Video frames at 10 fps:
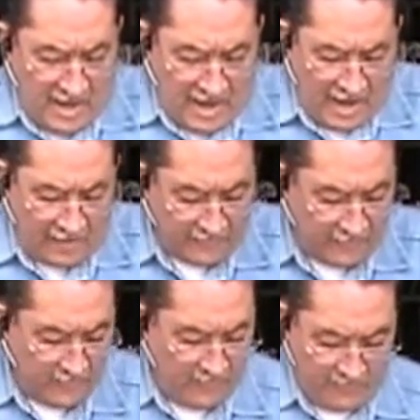how
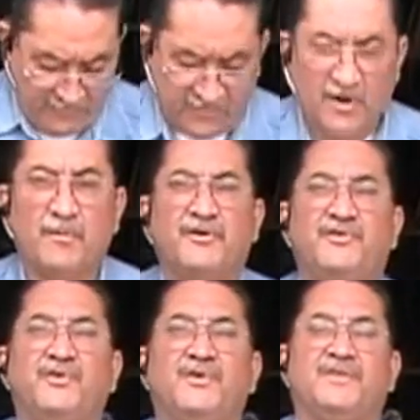to
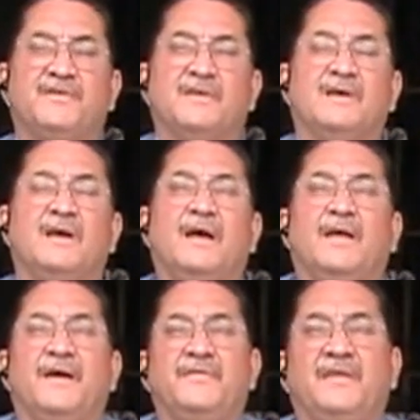troubleshoot
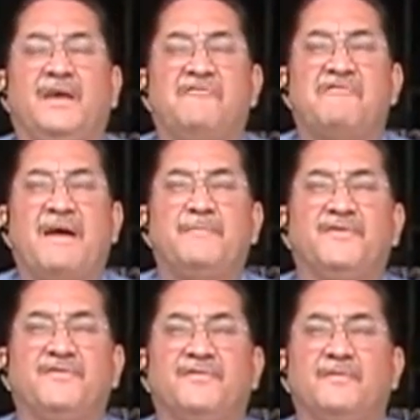the
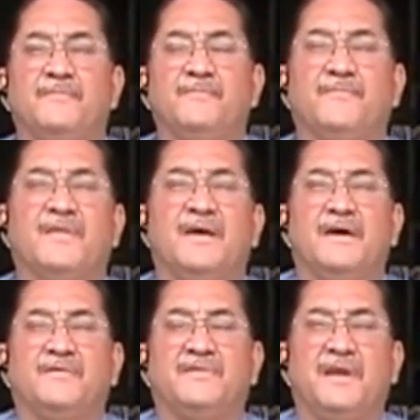famous
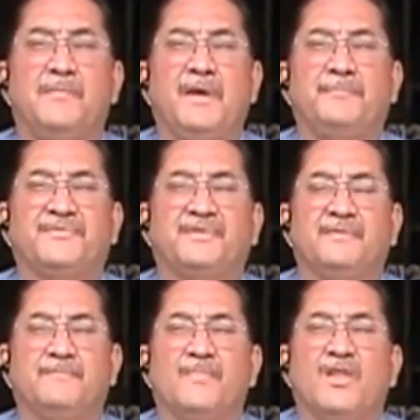3 beeps
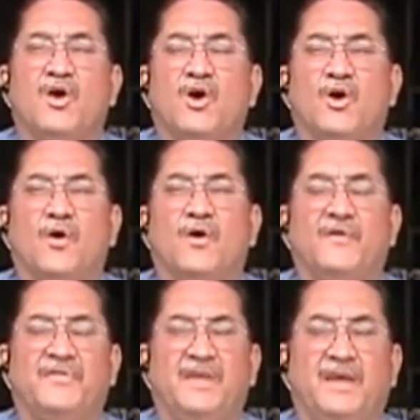
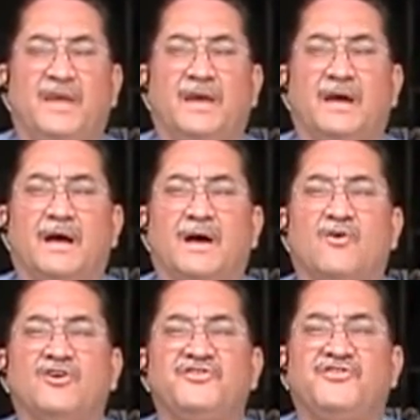on the
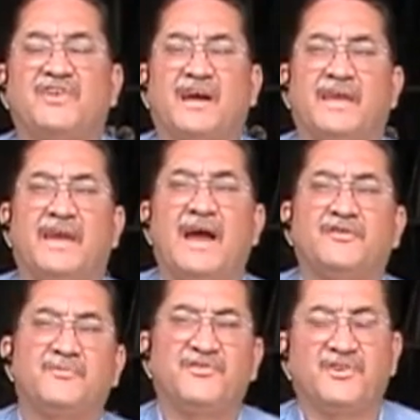Hoshizaki
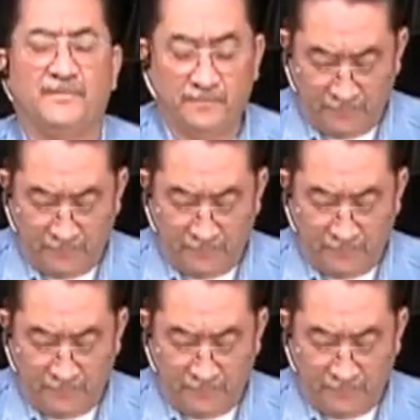ice machine.